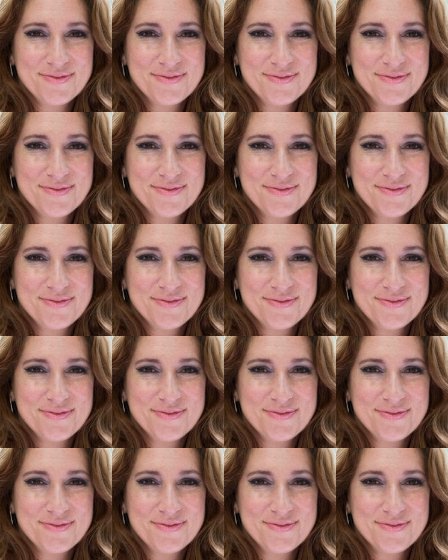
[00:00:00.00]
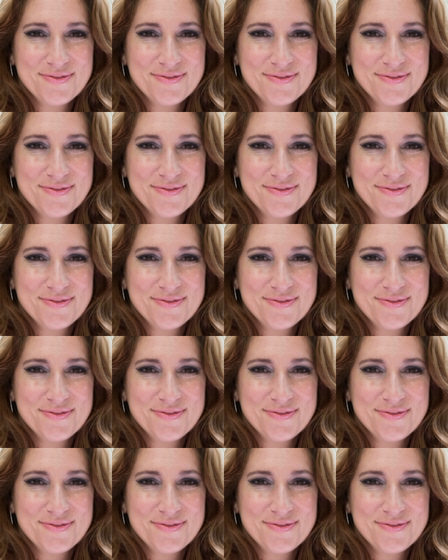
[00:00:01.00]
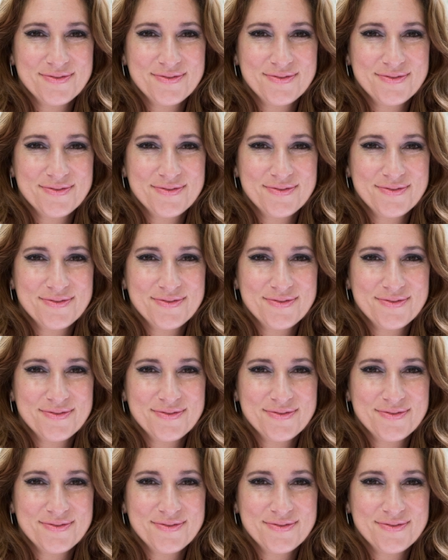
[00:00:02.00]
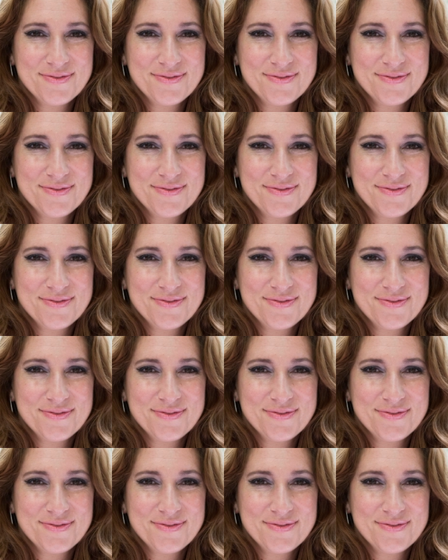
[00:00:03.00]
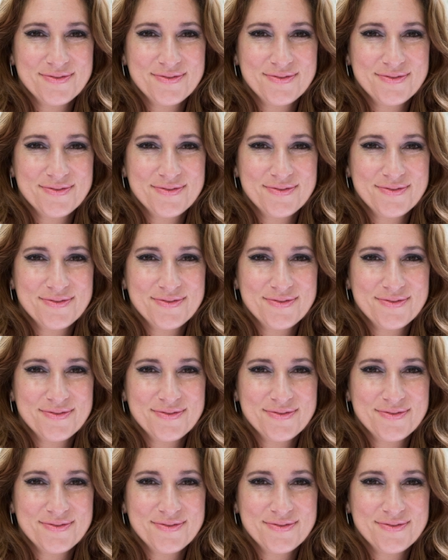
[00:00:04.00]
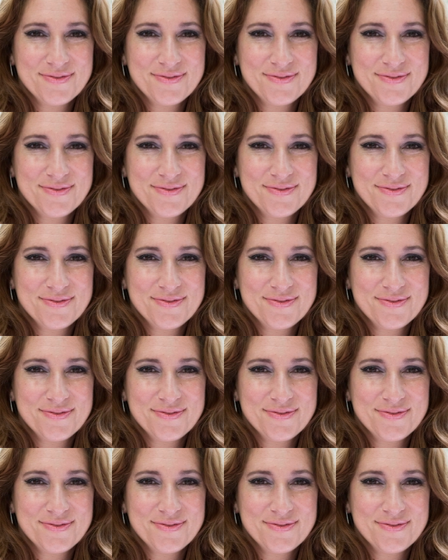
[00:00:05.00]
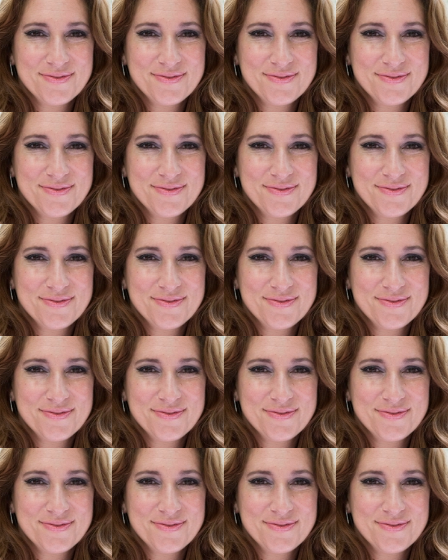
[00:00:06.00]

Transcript: The face doesn't move, so there is nothing to read.